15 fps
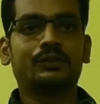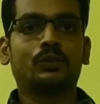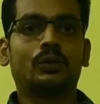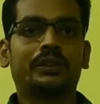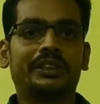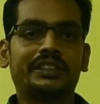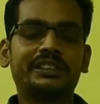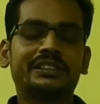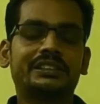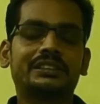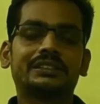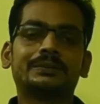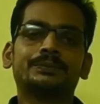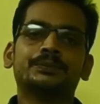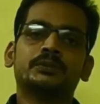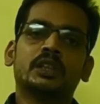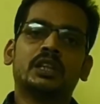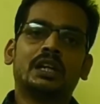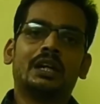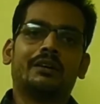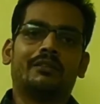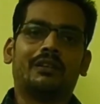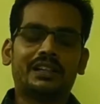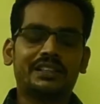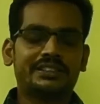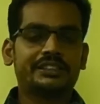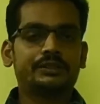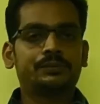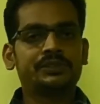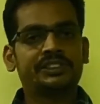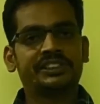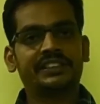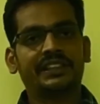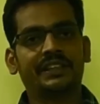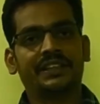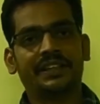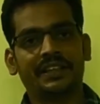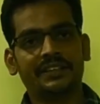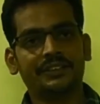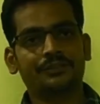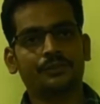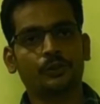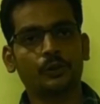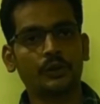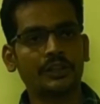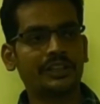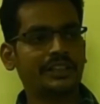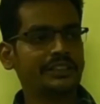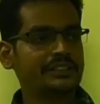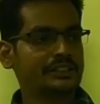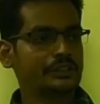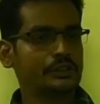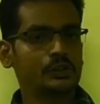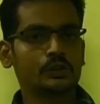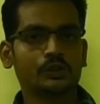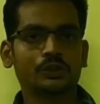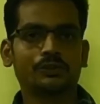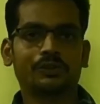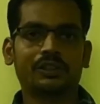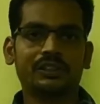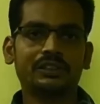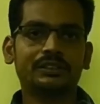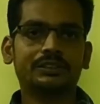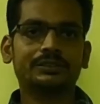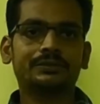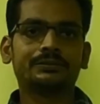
one is water jet machining. Here fluid is used for